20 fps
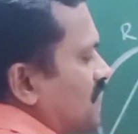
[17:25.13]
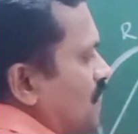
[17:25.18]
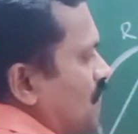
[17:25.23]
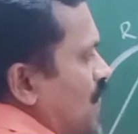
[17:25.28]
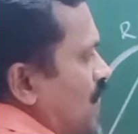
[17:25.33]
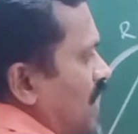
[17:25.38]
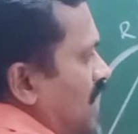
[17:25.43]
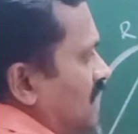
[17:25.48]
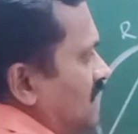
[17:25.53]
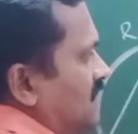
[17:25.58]

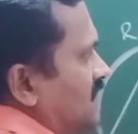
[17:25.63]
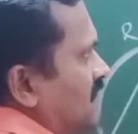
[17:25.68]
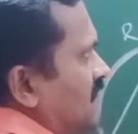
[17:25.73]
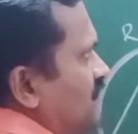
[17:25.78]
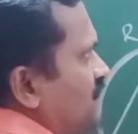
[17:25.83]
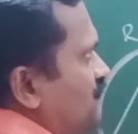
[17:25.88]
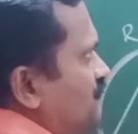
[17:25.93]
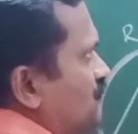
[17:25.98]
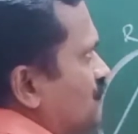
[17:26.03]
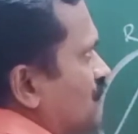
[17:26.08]
all
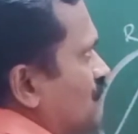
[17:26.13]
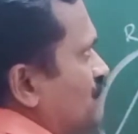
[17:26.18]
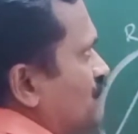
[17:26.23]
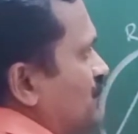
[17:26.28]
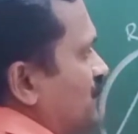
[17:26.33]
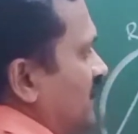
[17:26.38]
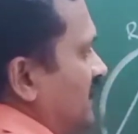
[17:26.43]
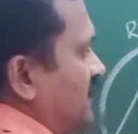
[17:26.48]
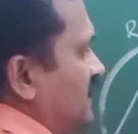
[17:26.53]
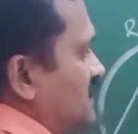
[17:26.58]
the four
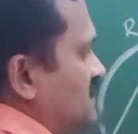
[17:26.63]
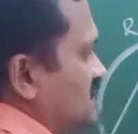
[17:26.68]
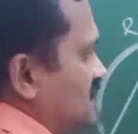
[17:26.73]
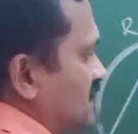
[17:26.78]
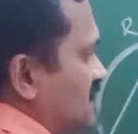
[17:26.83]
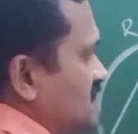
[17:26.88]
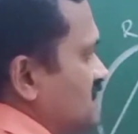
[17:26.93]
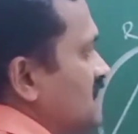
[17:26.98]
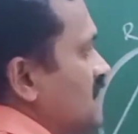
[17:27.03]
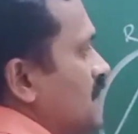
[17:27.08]

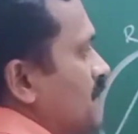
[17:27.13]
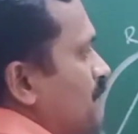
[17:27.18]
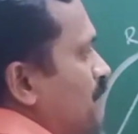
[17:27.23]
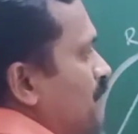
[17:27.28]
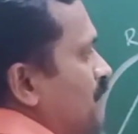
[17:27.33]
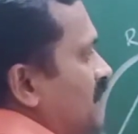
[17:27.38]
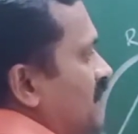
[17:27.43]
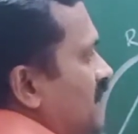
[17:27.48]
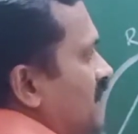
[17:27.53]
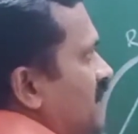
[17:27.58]
vertices
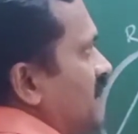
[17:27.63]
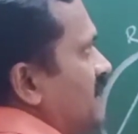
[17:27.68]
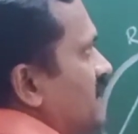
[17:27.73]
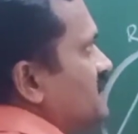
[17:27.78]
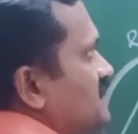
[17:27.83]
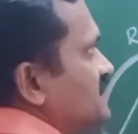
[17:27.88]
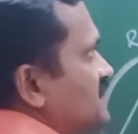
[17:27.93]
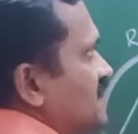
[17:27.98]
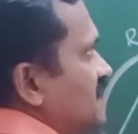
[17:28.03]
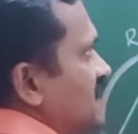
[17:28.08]
P,
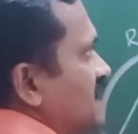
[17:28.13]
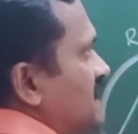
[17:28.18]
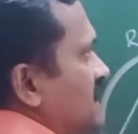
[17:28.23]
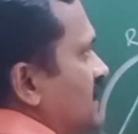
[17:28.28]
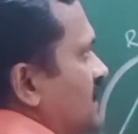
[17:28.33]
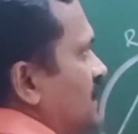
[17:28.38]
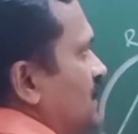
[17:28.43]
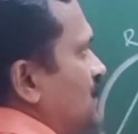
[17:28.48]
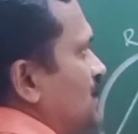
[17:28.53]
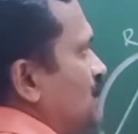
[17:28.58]

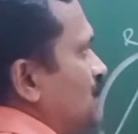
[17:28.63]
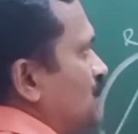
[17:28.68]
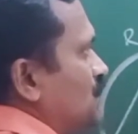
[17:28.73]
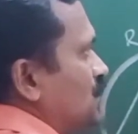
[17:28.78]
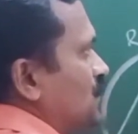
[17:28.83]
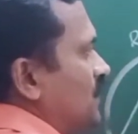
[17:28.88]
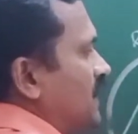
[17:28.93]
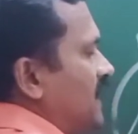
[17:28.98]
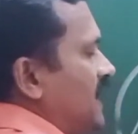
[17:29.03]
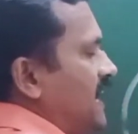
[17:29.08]
C,
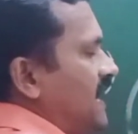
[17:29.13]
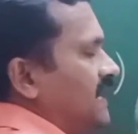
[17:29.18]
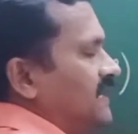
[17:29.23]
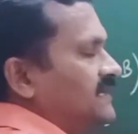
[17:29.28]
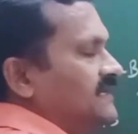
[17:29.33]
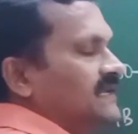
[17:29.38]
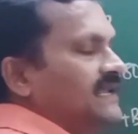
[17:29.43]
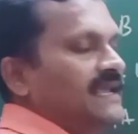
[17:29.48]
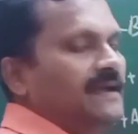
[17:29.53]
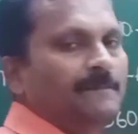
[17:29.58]
Q and
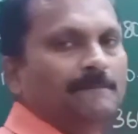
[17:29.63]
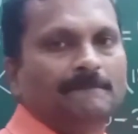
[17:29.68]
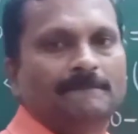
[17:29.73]
M.